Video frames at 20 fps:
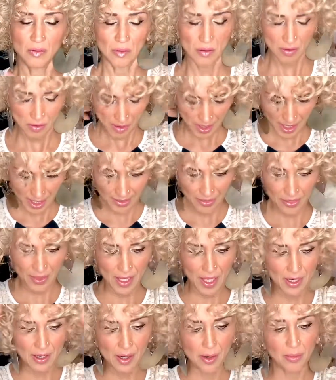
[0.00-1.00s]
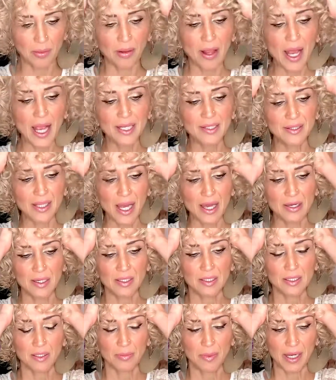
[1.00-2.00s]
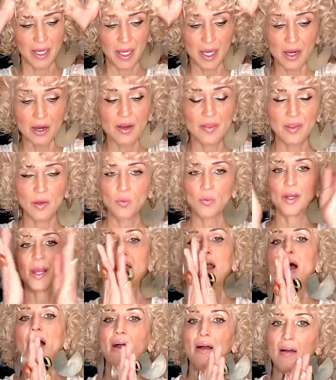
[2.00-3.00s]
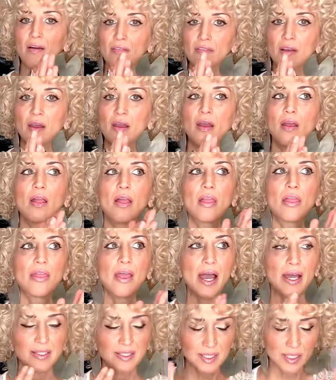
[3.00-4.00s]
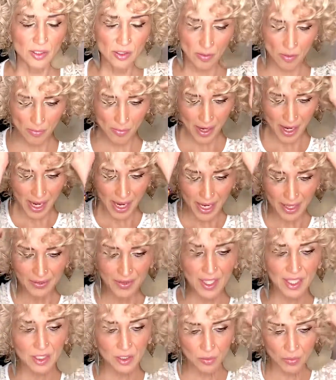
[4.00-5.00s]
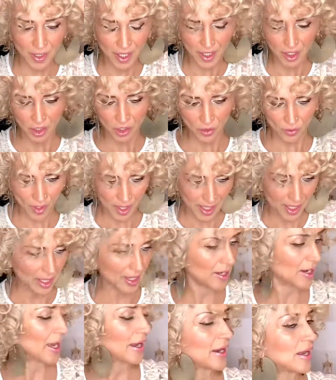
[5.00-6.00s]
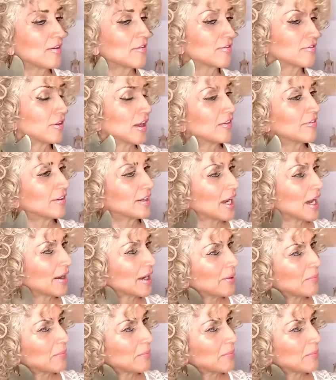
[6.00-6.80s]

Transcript: and then apply that into my hair. And then when I have that serum on my hand, that's when I go in and I fluff it out. And